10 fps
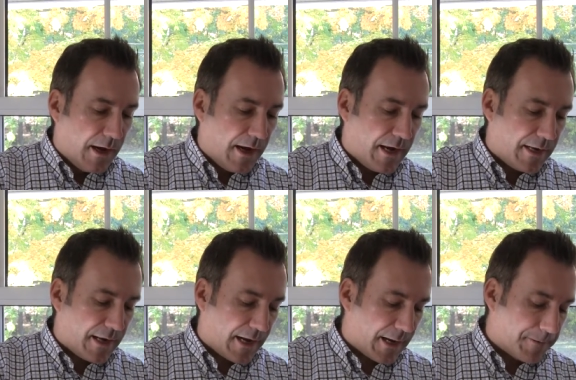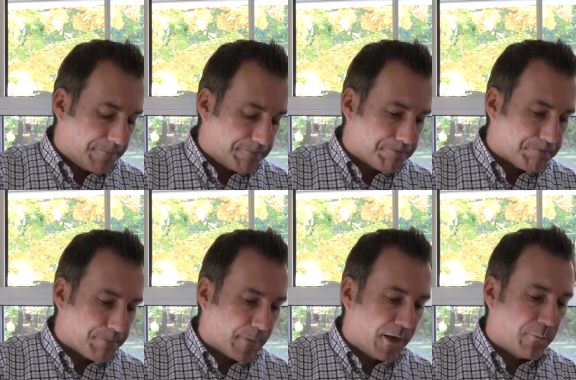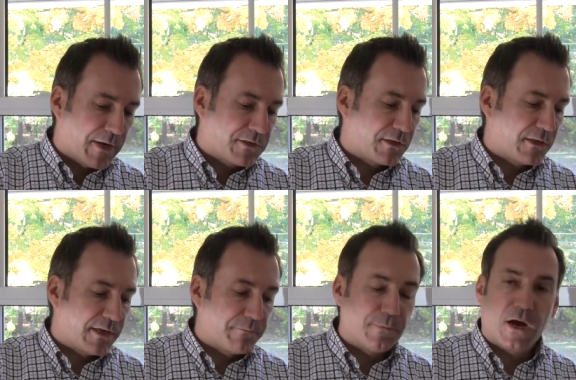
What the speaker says: And basically,